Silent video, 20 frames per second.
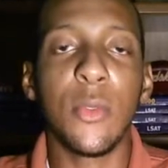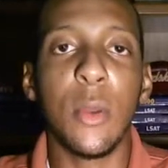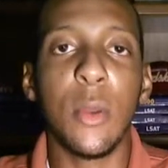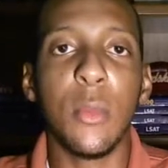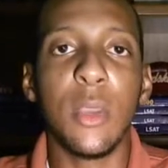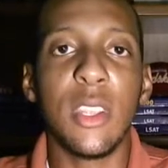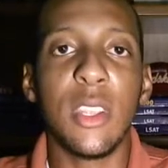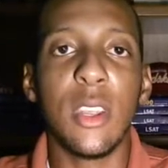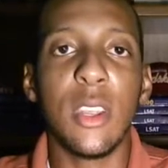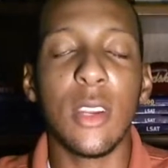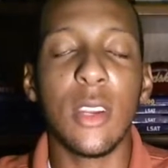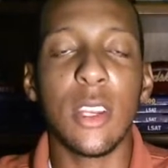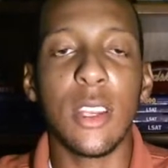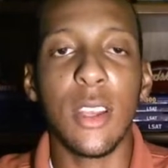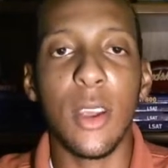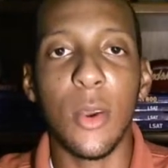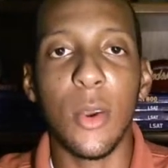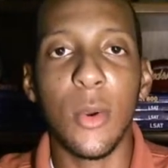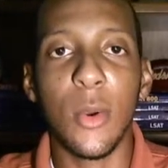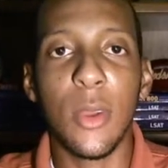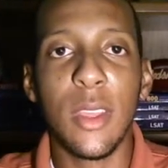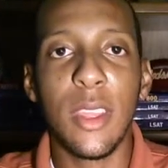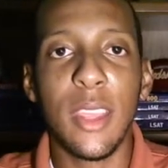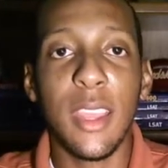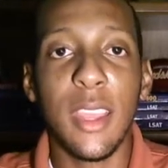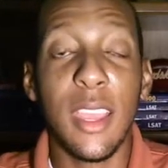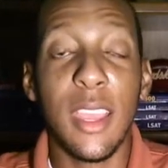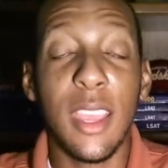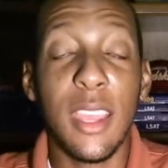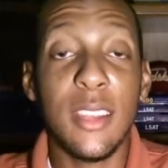from a year ago.
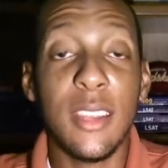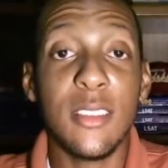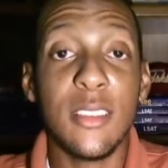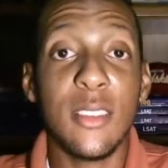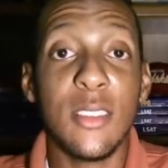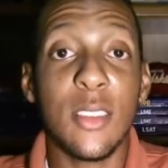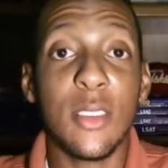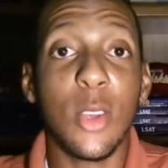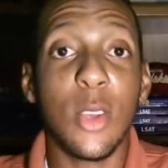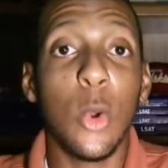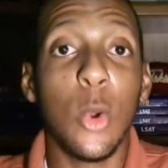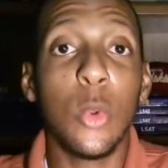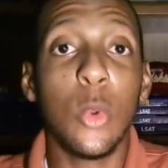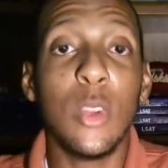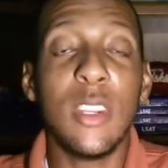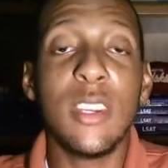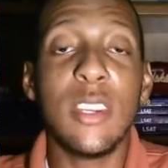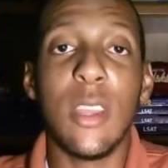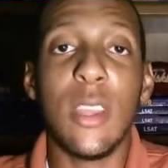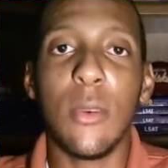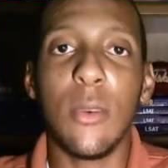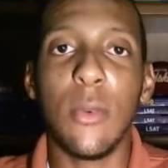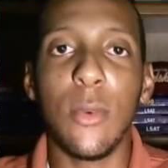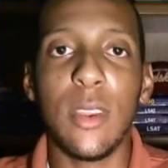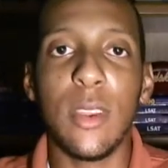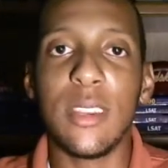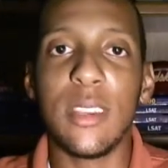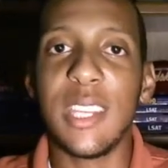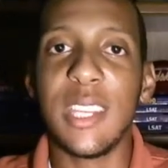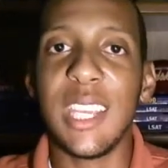And this is a totally
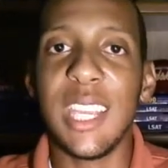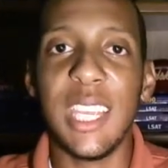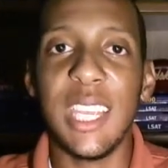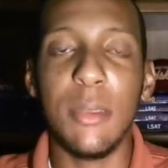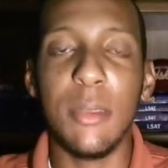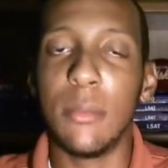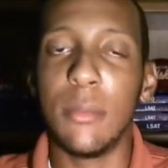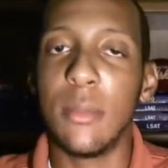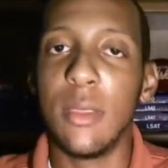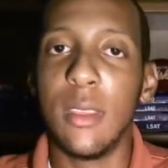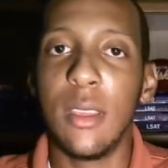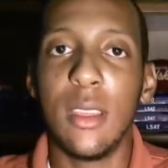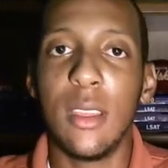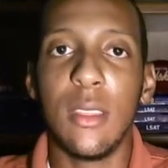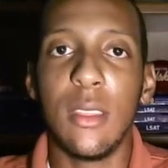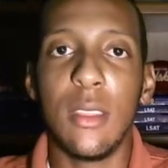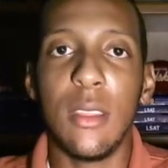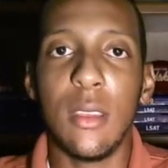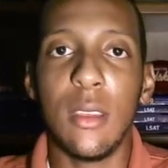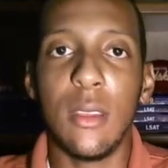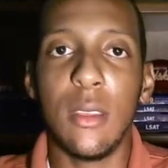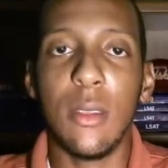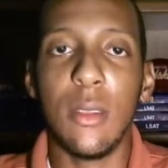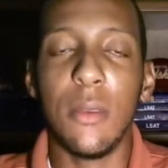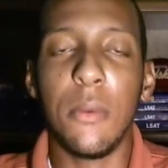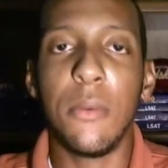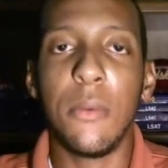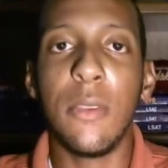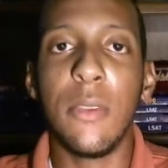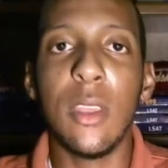different team.
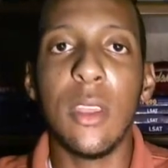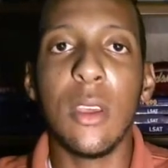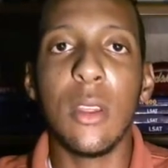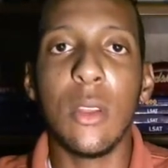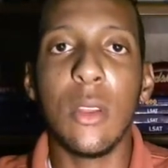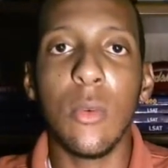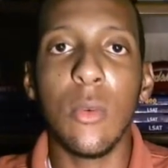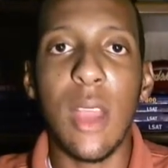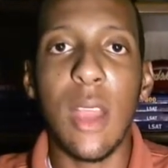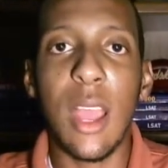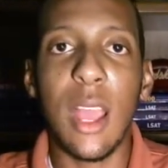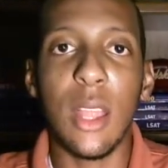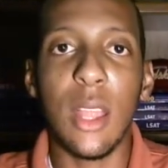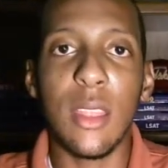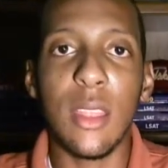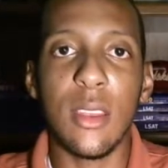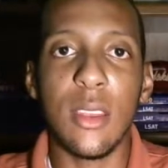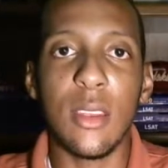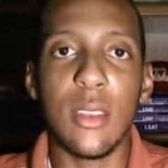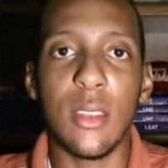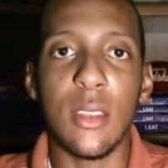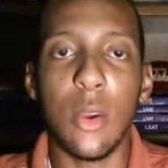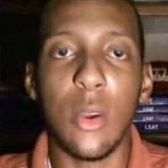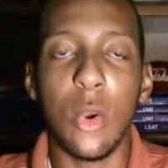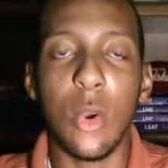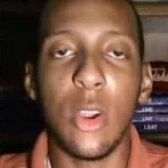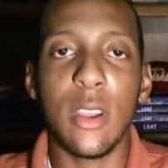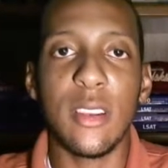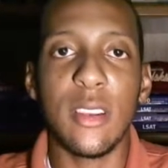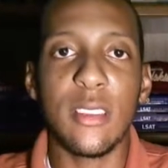The feel around the
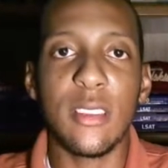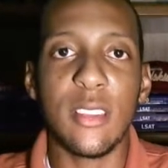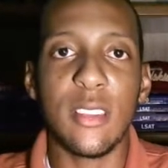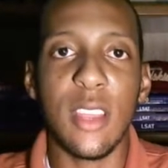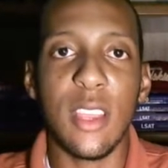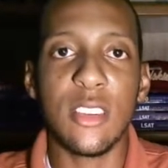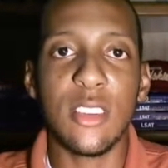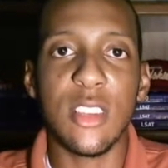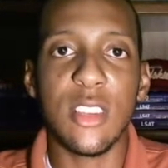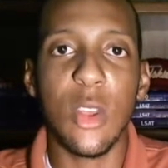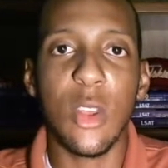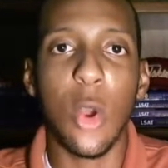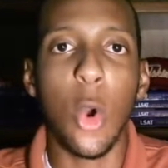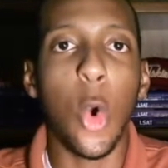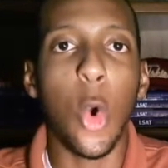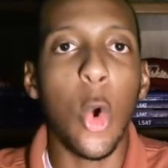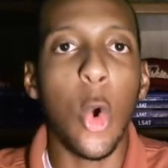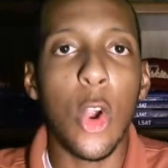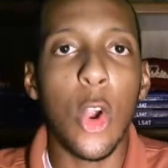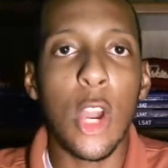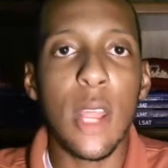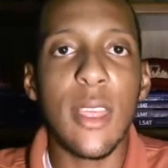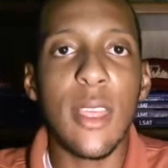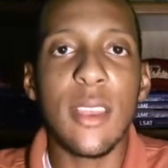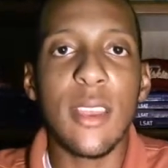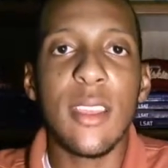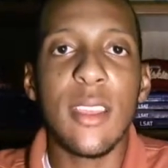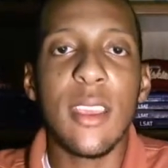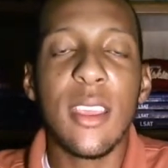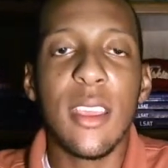organization, the
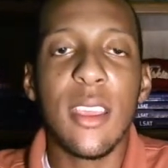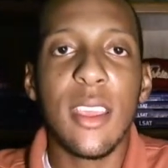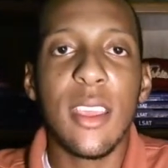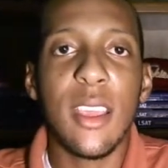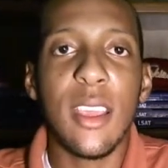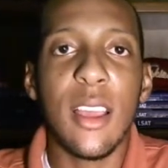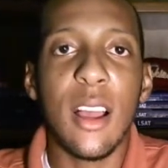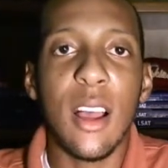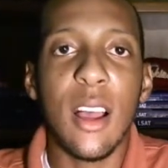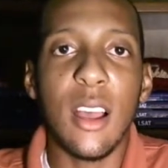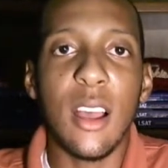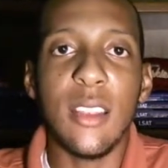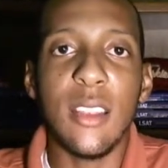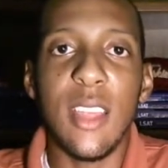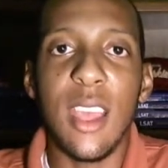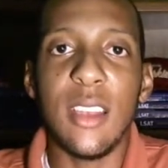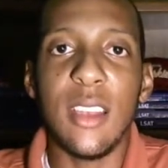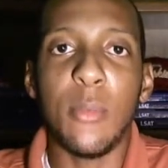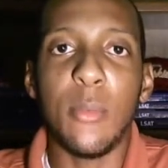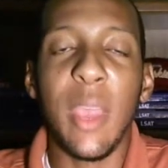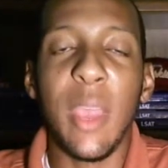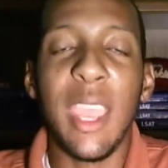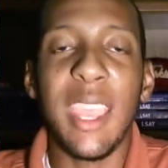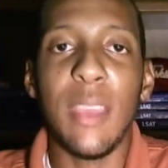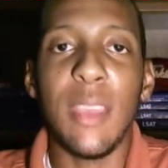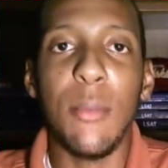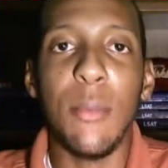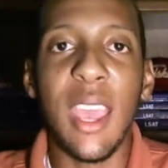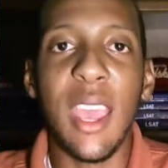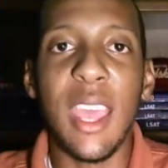aura that
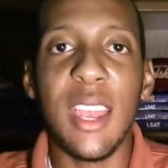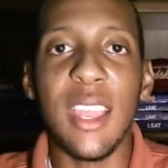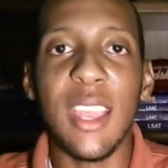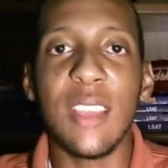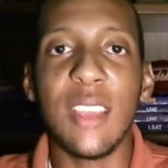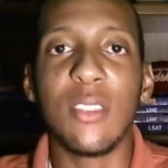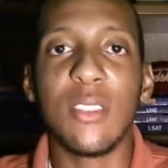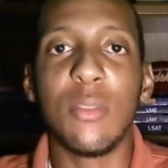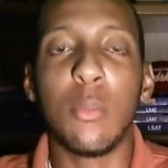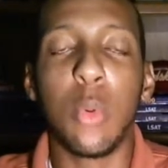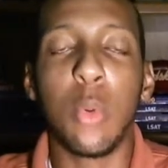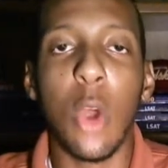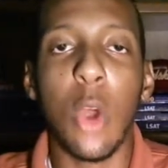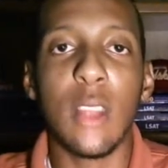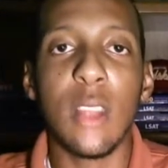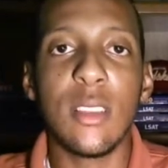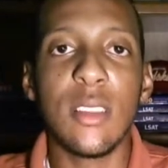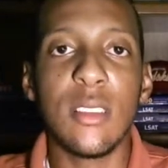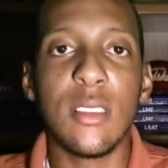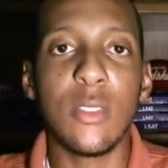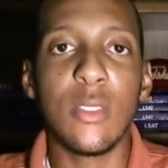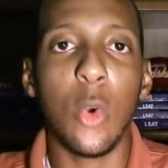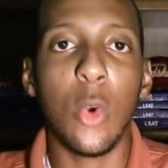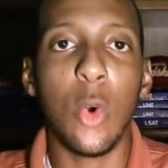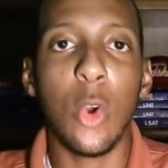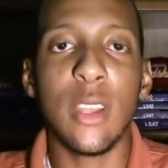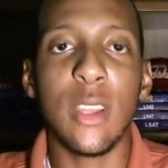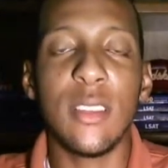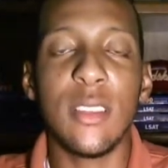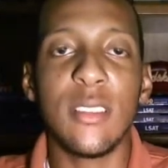Peyton Manning has brought to this
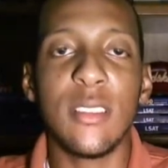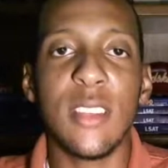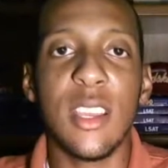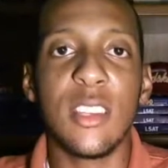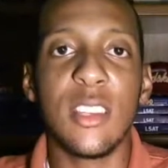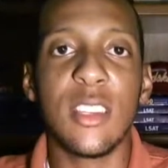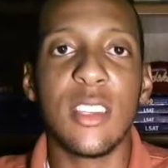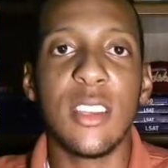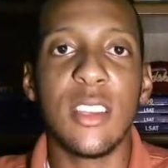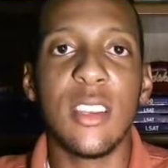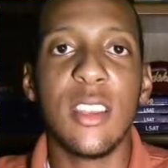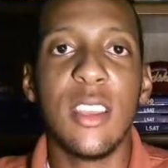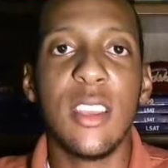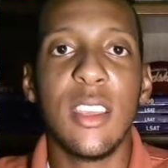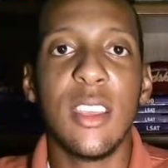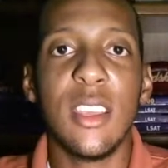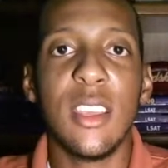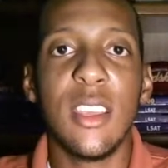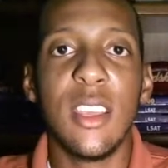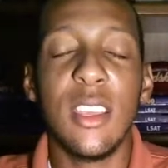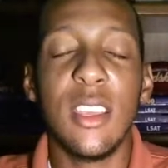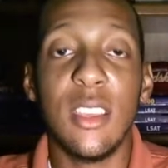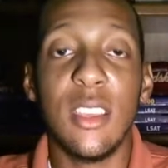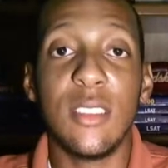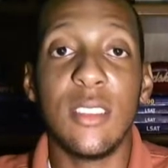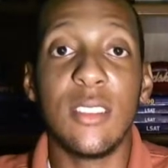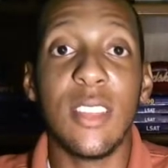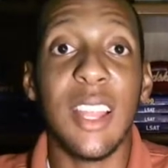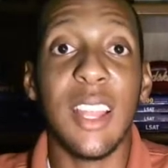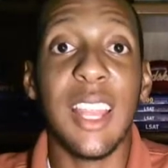organization, it
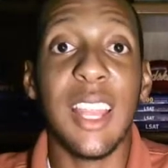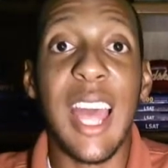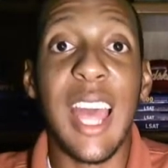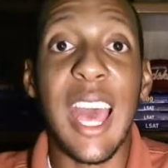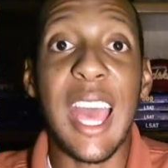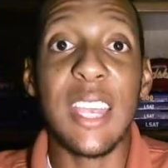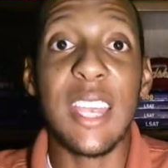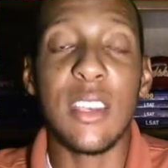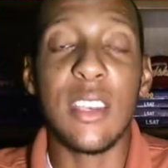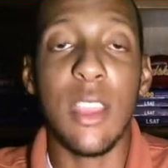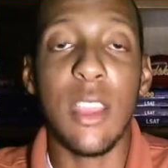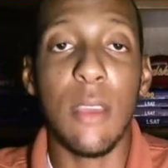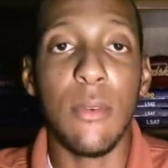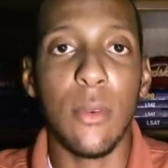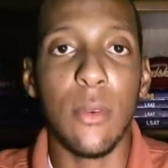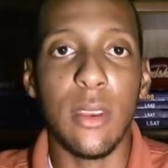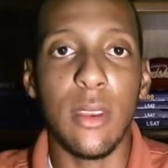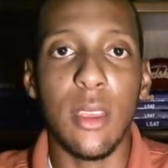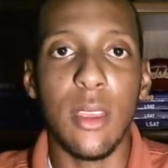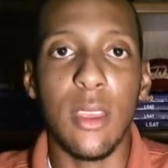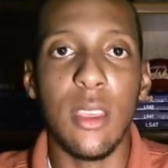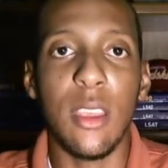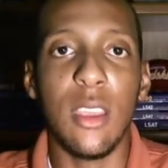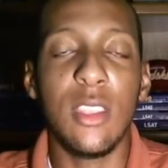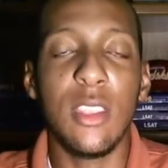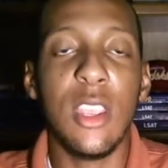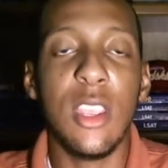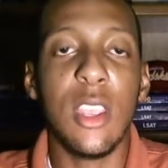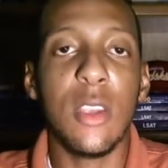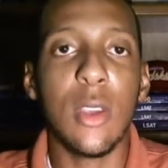is a lot different. A
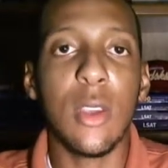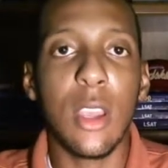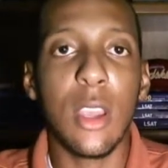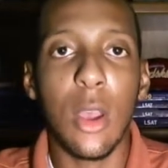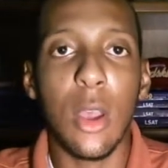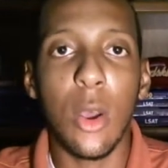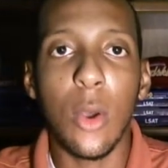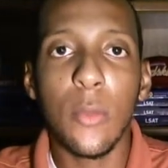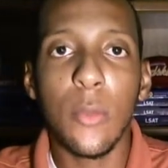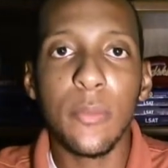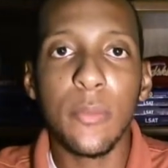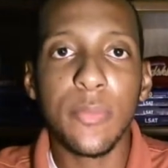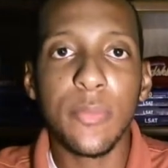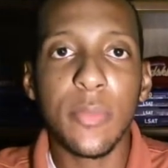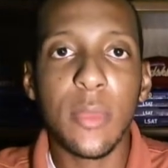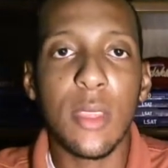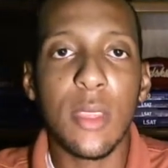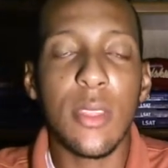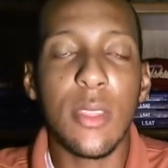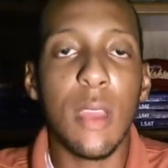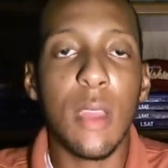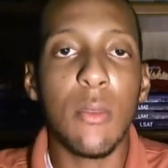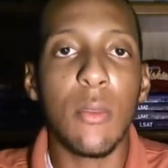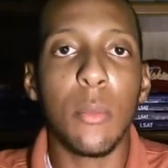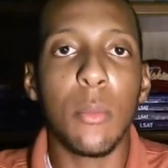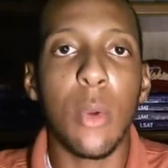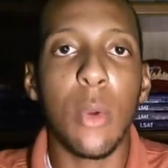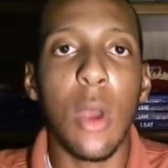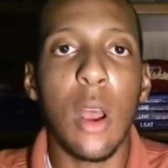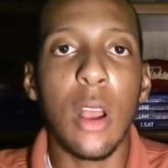year ago, the
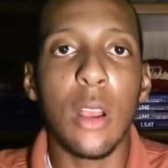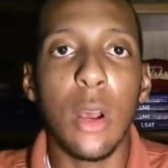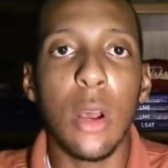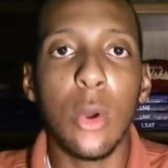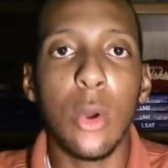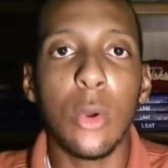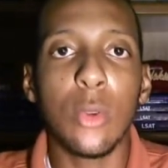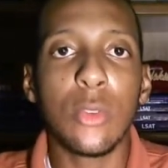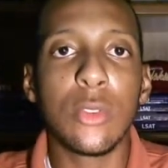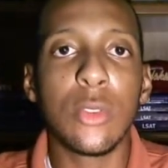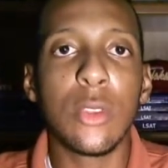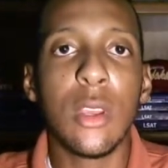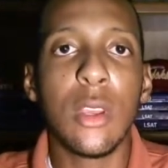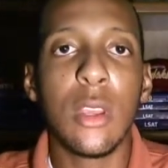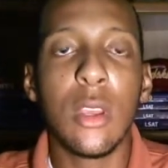Denver Broncos